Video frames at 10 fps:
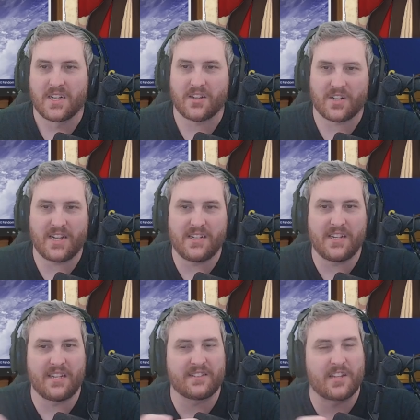Another
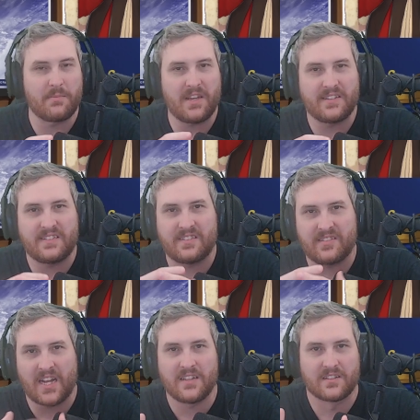ending is going to be a
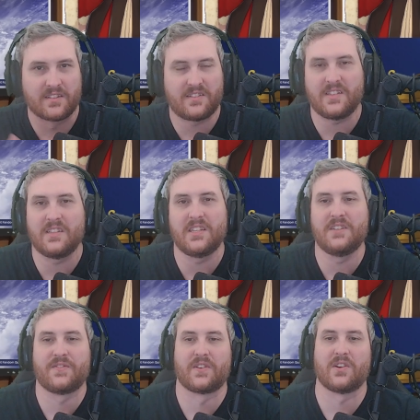stellar
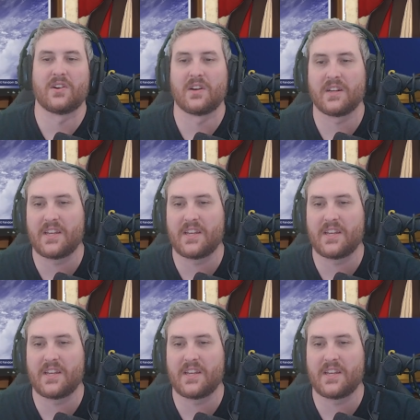CE for her,